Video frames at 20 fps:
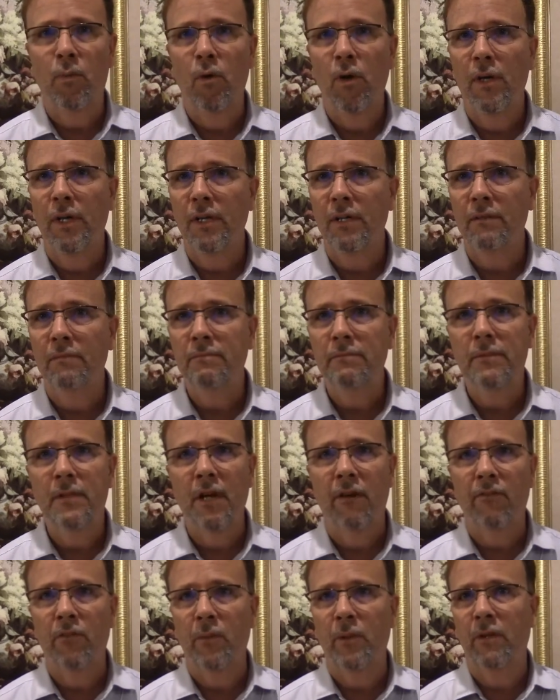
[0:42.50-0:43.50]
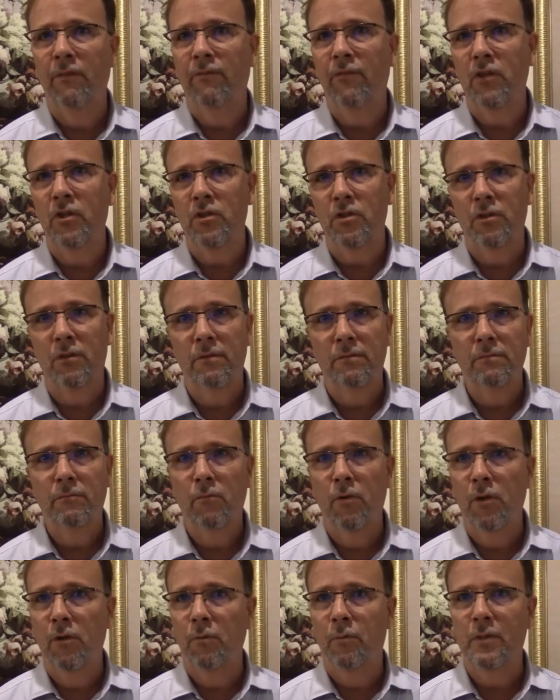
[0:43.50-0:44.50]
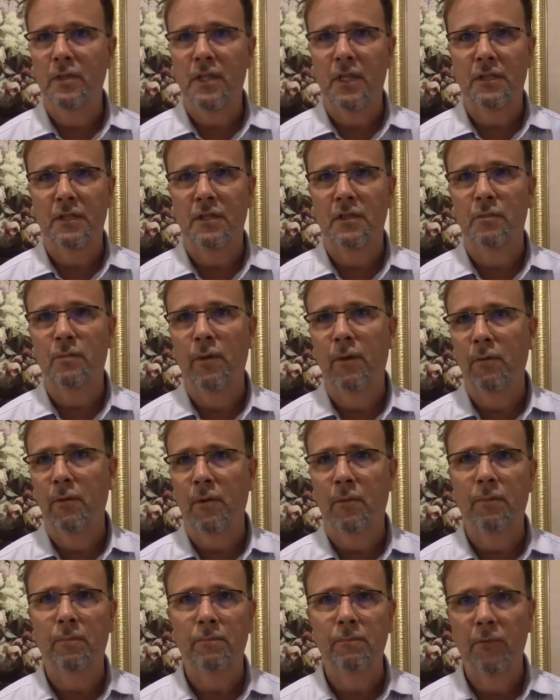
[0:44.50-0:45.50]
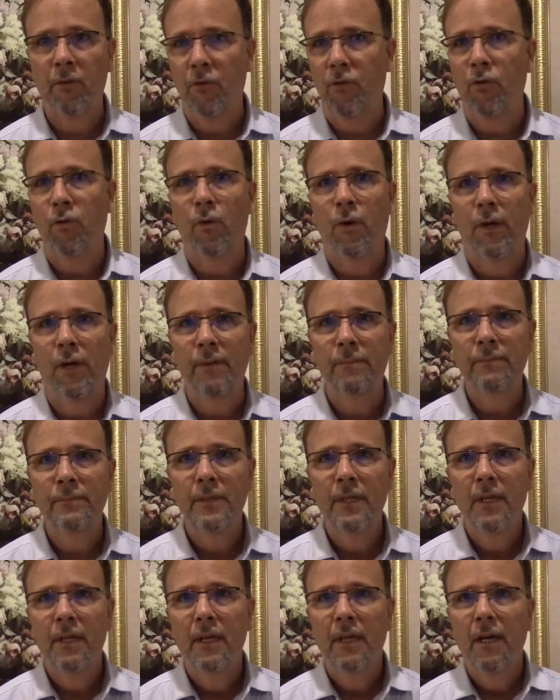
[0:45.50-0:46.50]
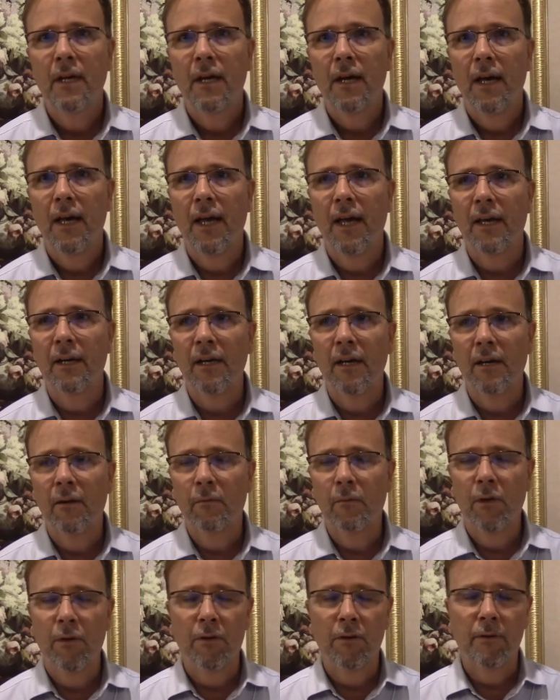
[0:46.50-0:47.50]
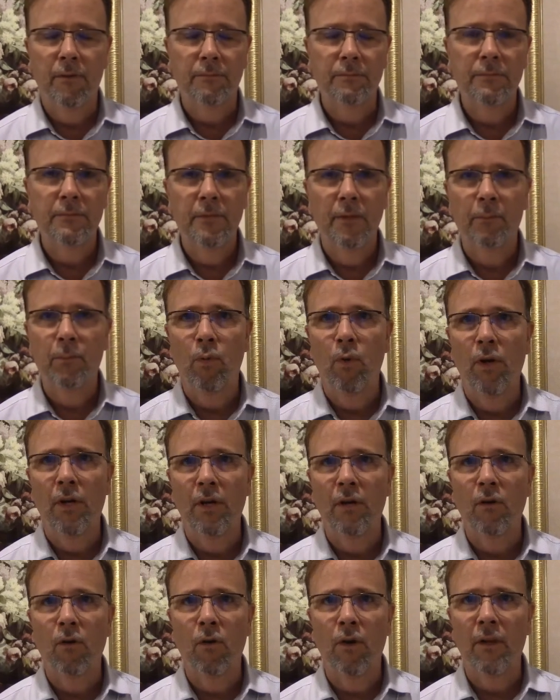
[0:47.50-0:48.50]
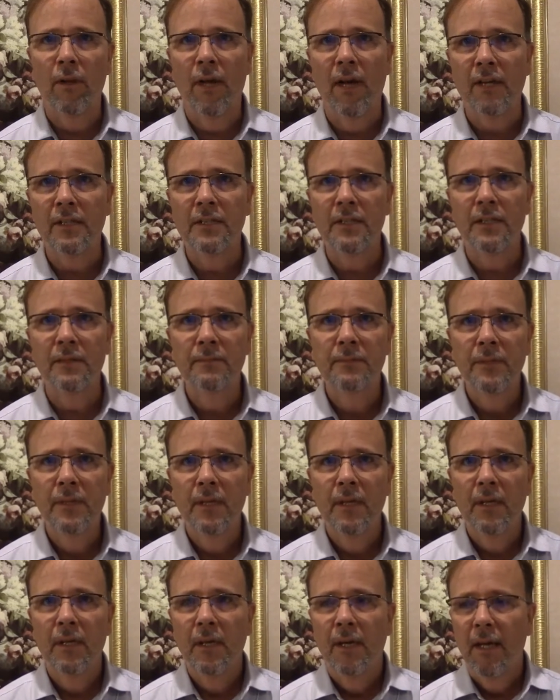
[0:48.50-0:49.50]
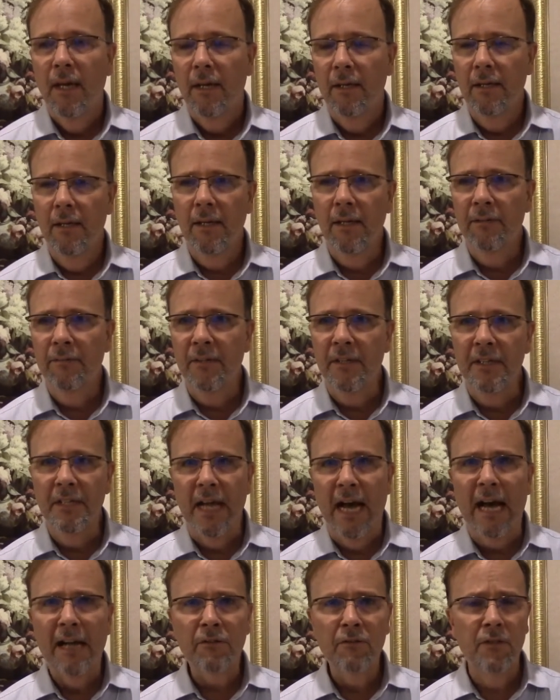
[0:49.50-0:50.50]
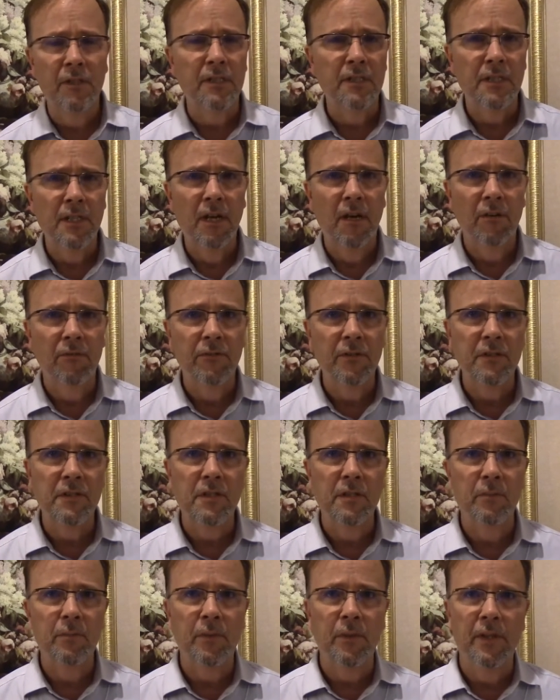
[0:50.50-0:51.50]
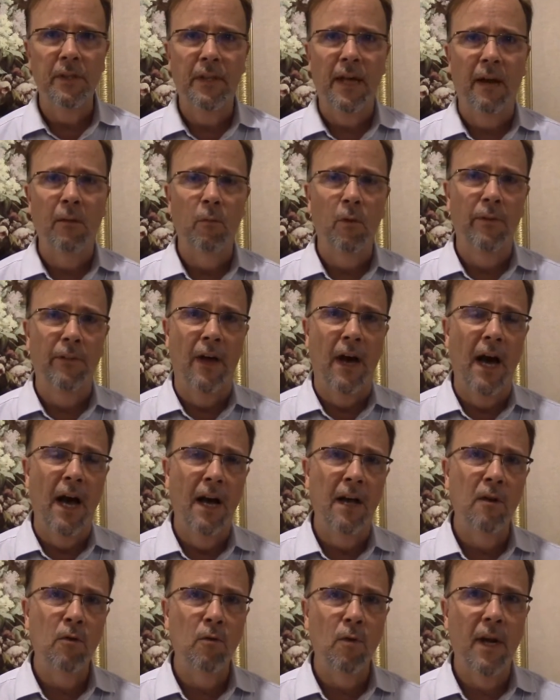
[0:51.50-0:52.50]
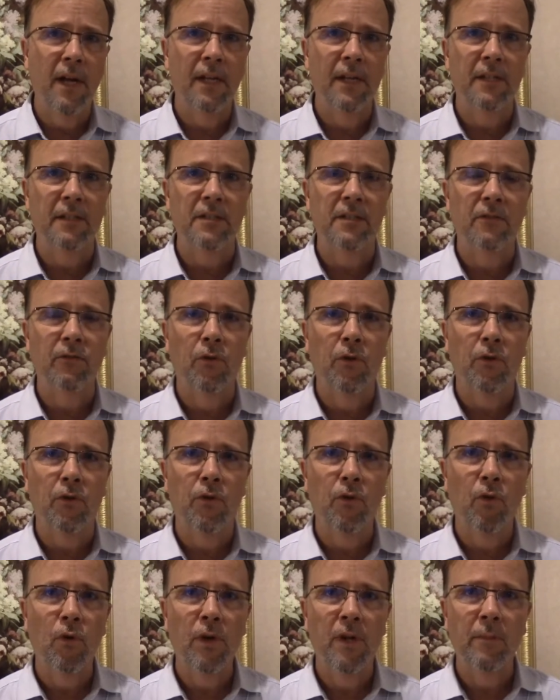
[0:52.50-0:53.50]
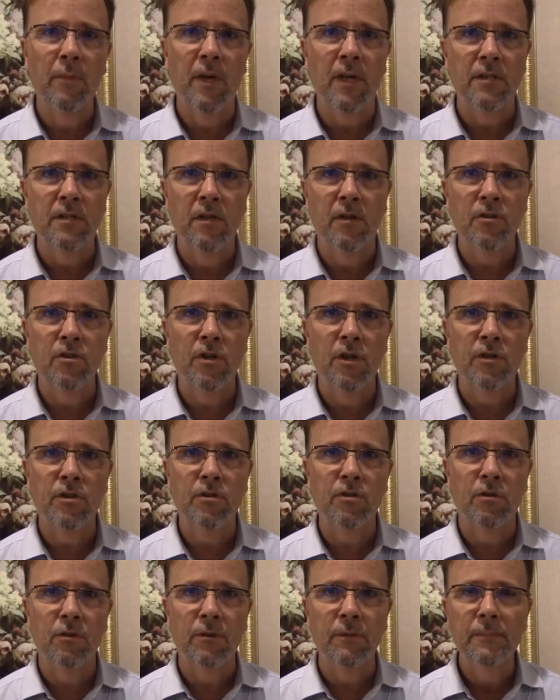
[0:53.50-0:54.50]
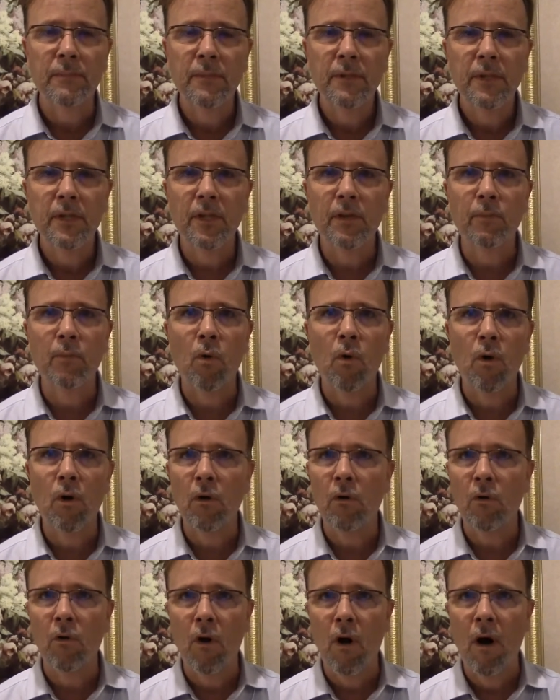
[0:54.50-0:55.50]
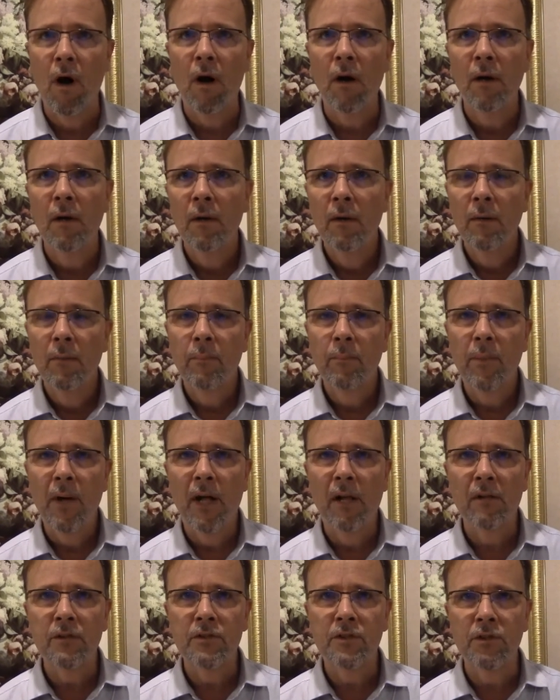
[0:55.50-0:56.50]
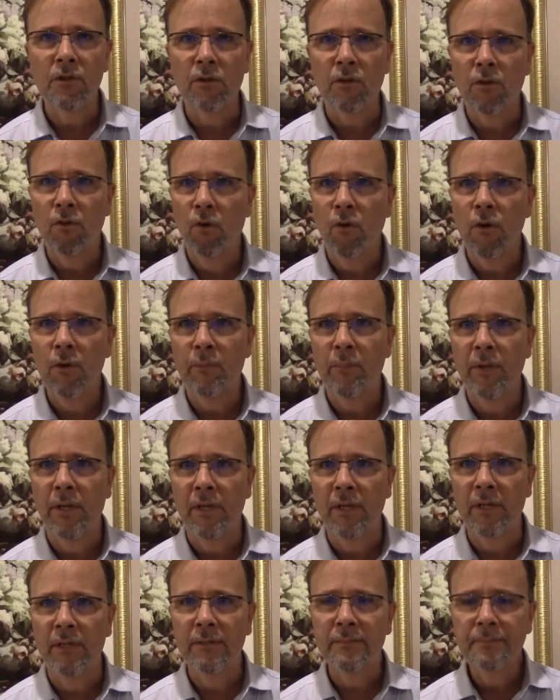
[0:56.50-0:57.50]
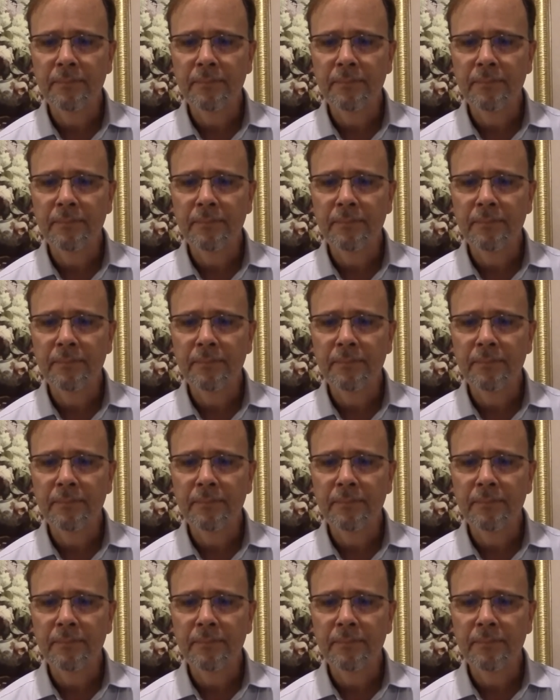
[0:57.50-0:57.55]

appointed government official, one who possesses public authority, and whether appointed or elected. And the doctrine itself is simply that when the higher-ranking civil authority makes unjust or immoral law, policy, or court opinion,